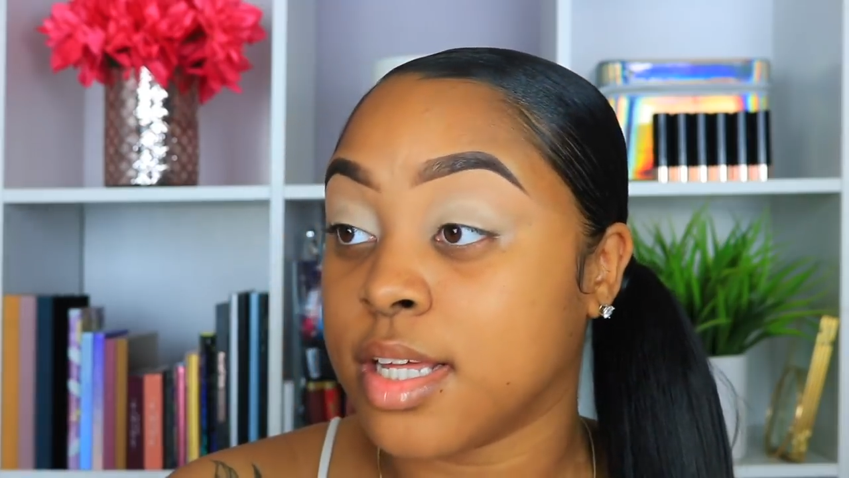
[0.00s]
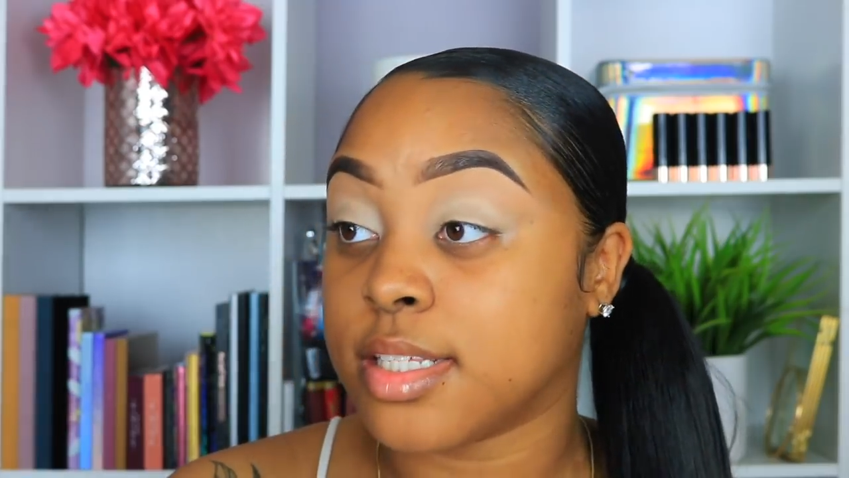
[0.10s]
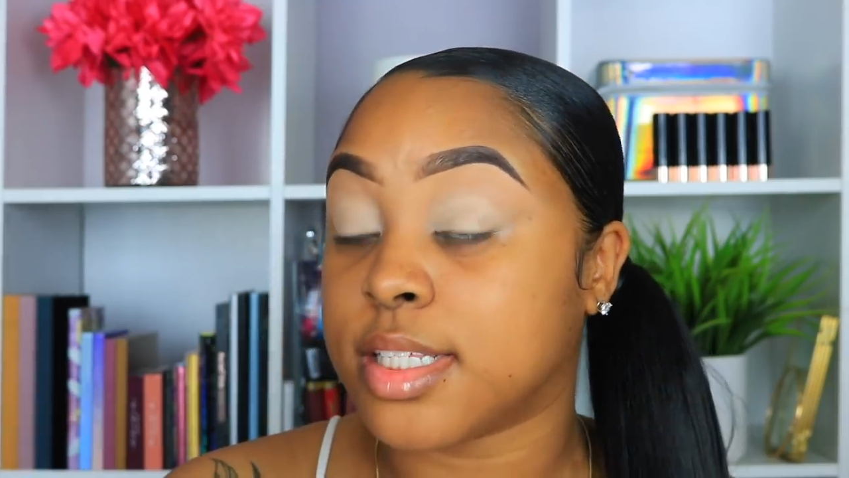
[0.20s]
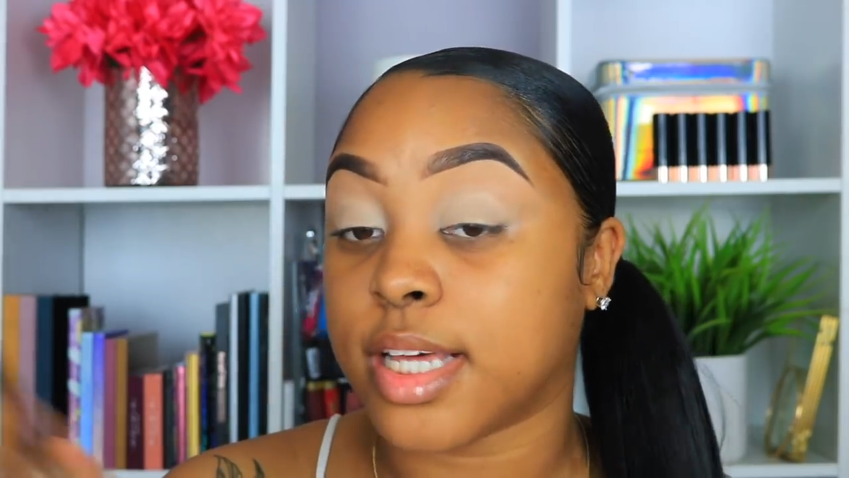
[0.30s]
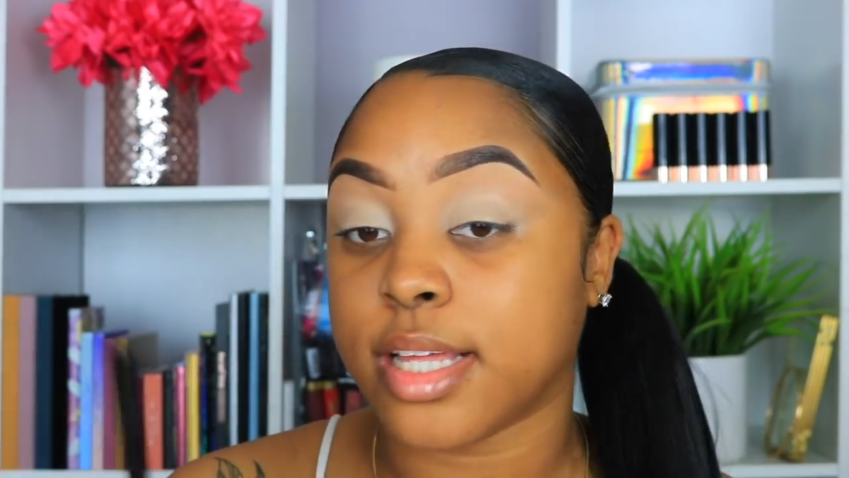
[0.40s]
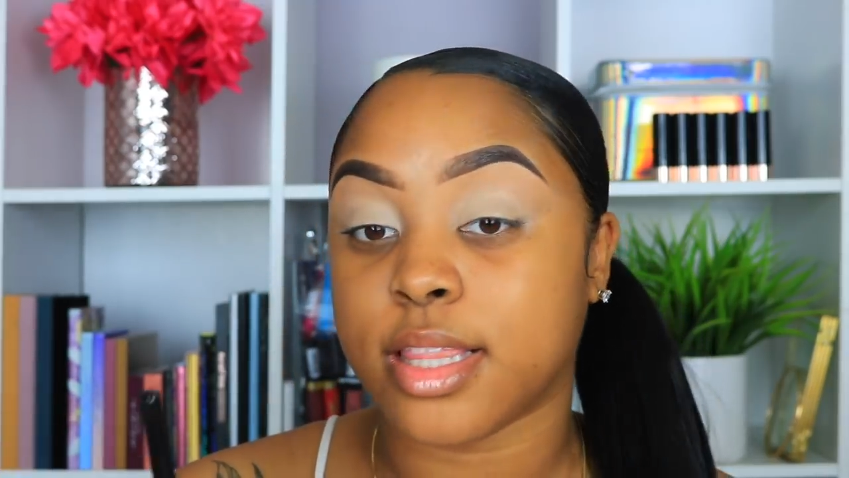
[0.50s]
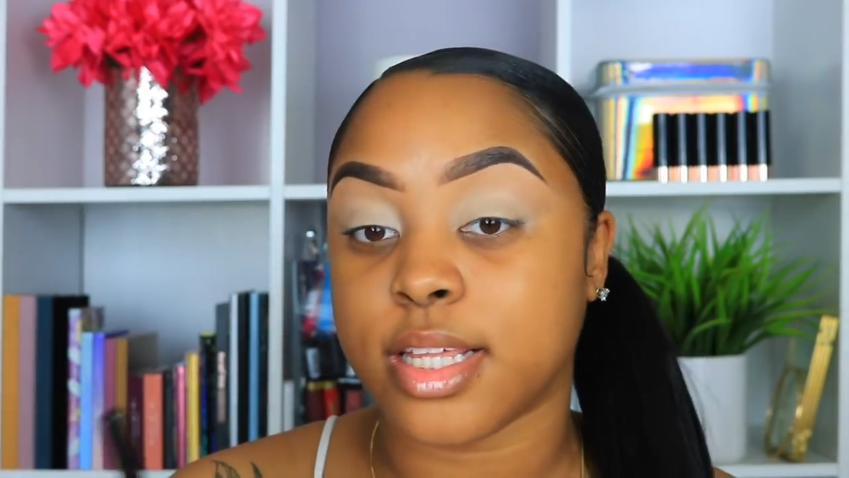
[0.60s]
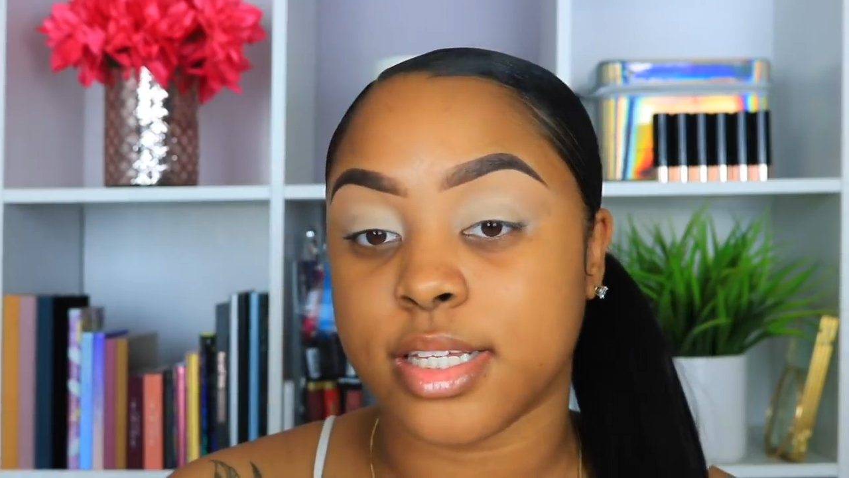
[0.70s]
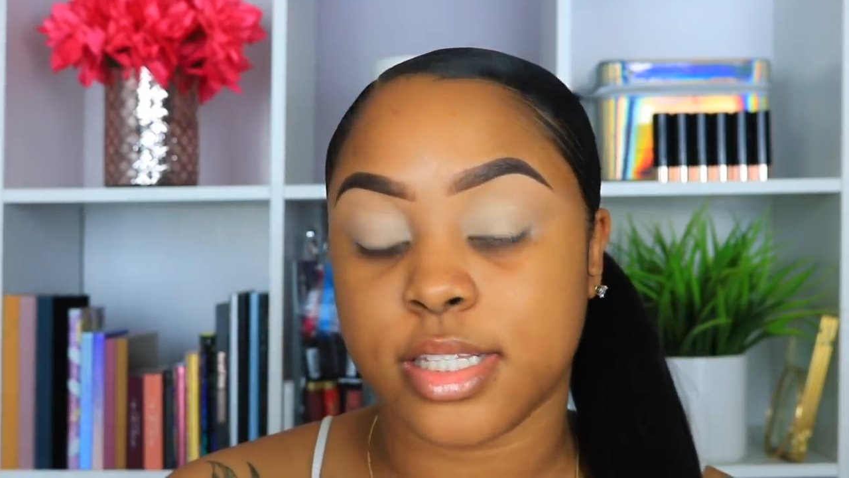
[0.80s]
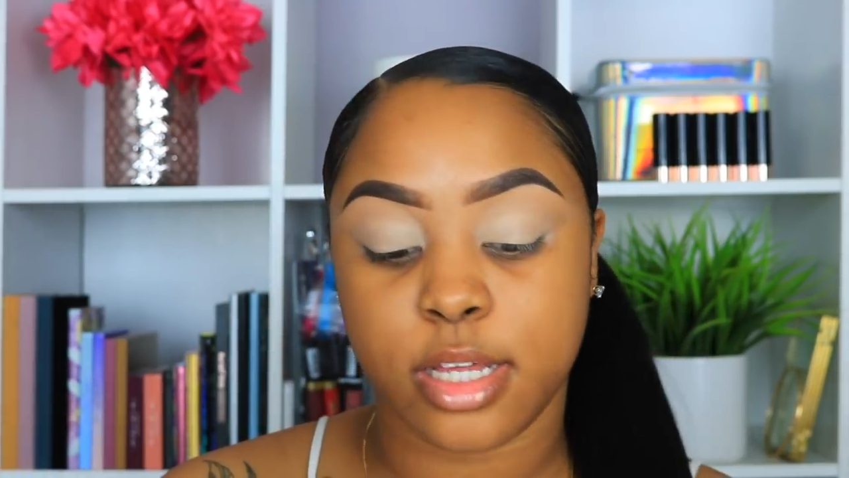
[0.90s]
set
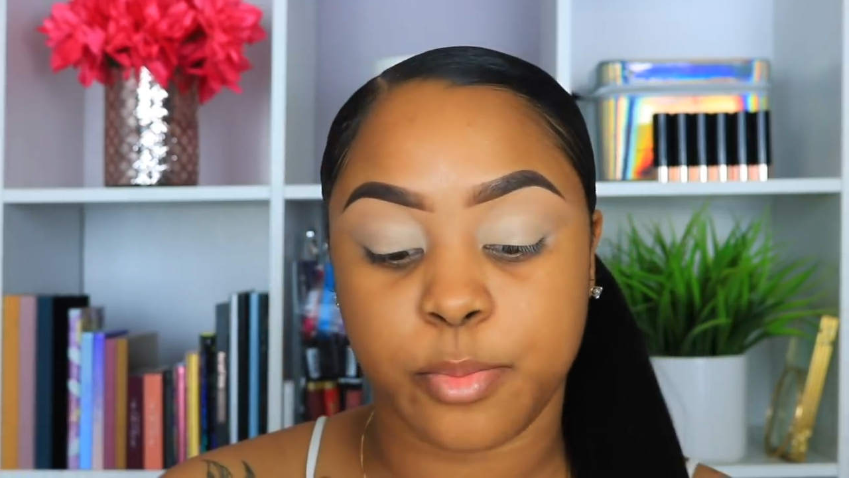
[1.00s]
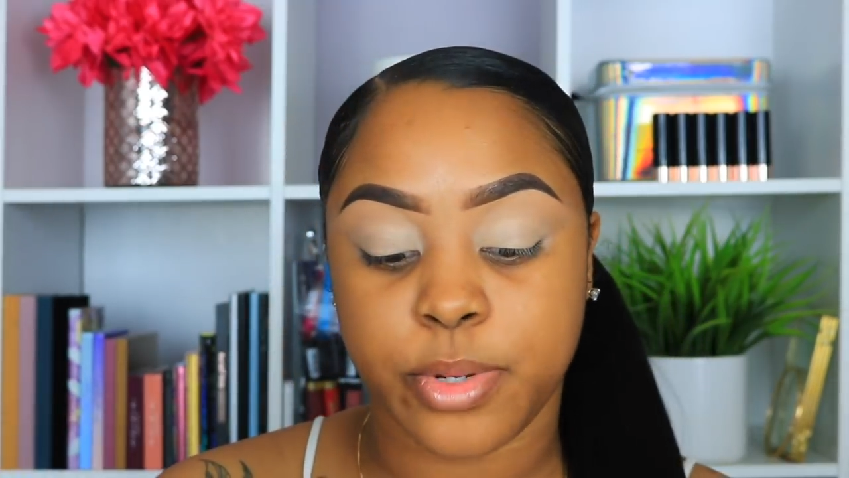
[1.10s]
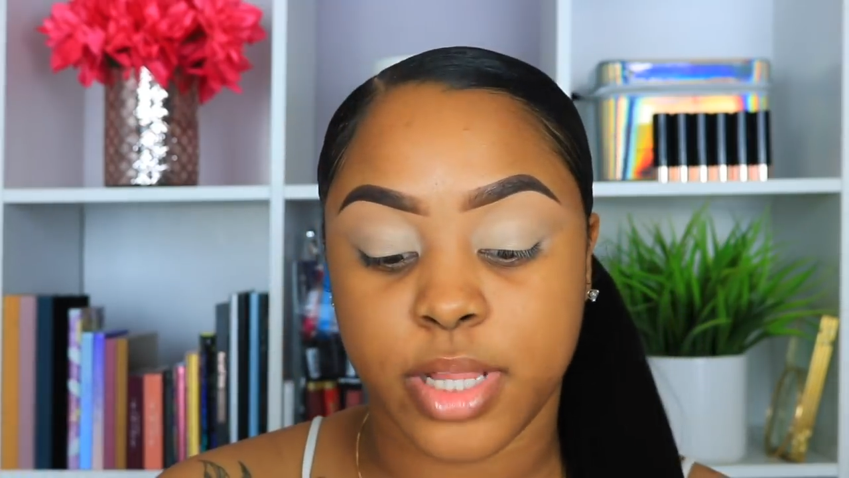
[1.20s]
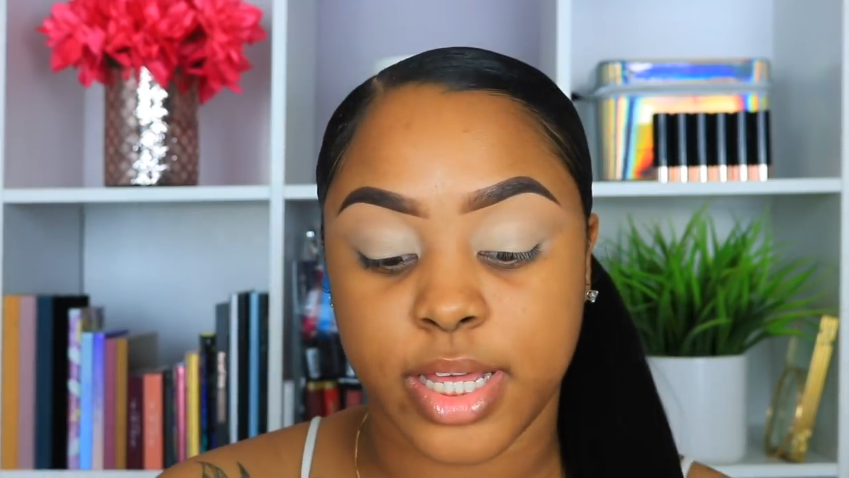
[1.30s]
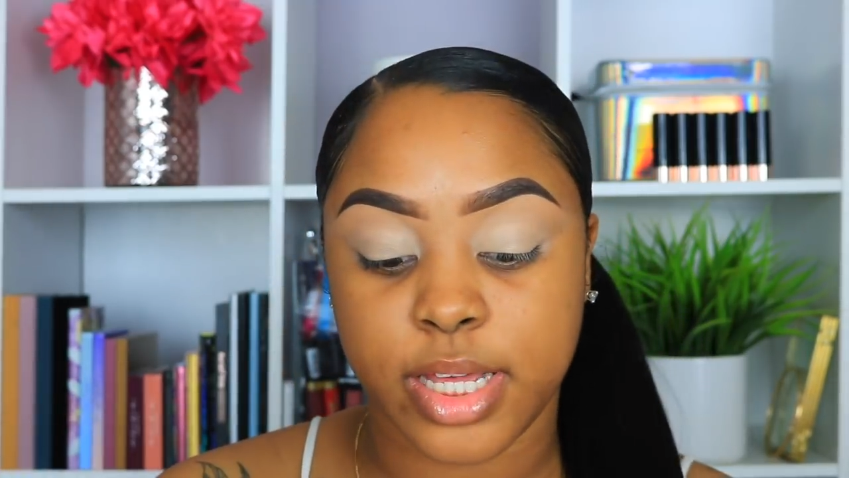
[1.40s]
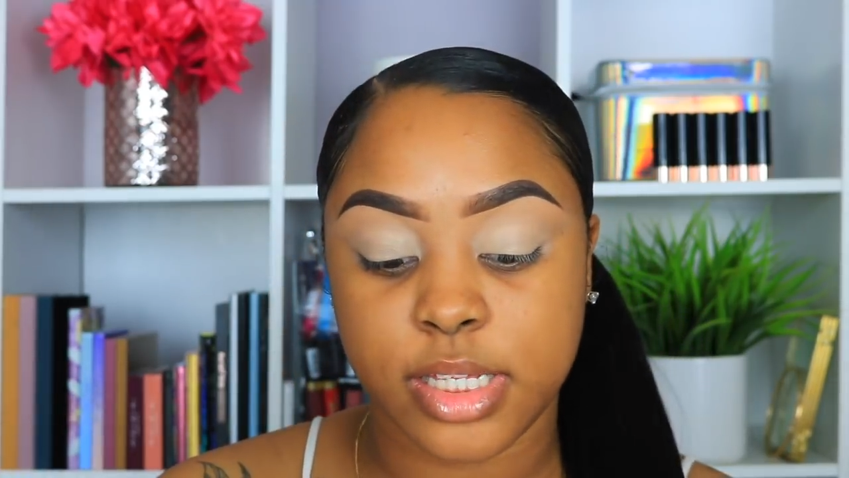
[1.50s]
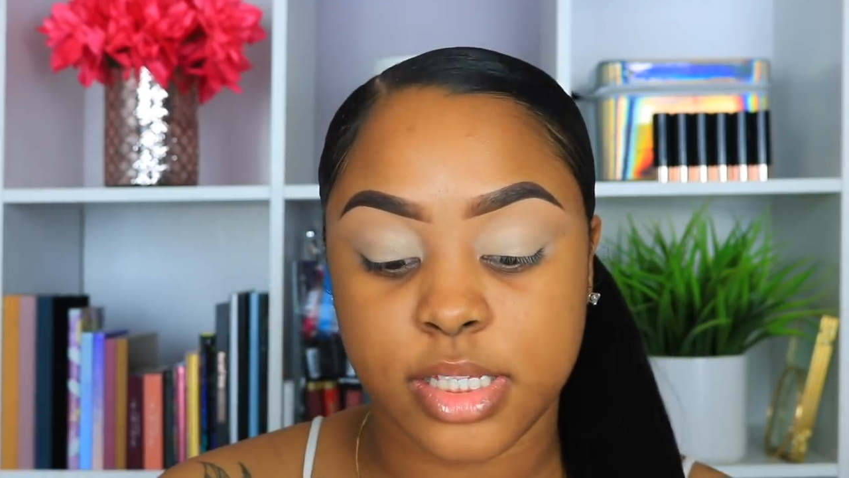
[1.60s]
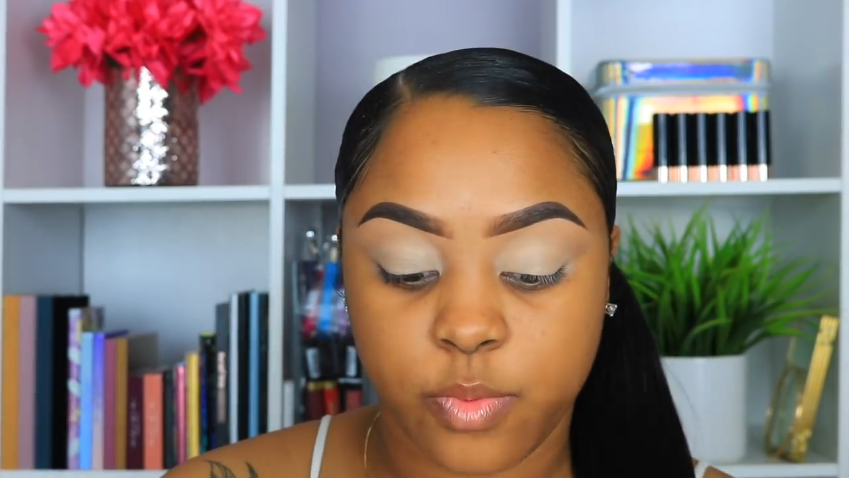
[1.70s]
this in place